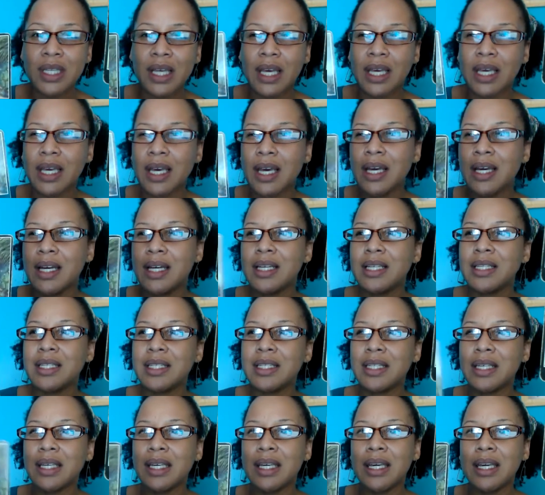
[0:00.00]
like
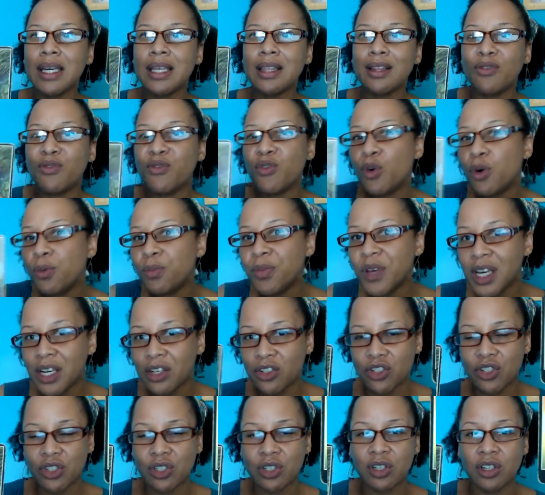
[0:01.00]
see the full
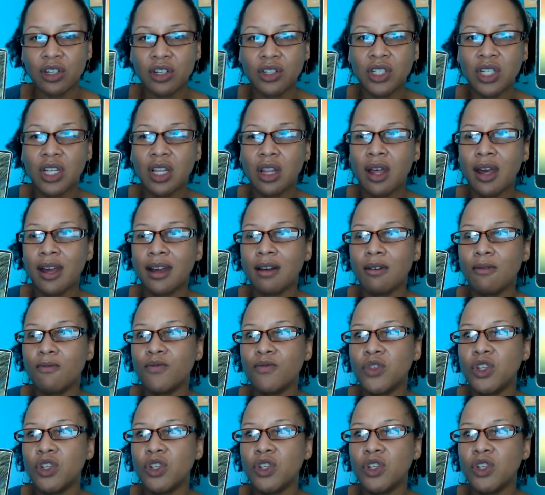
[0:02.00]
picture, to like,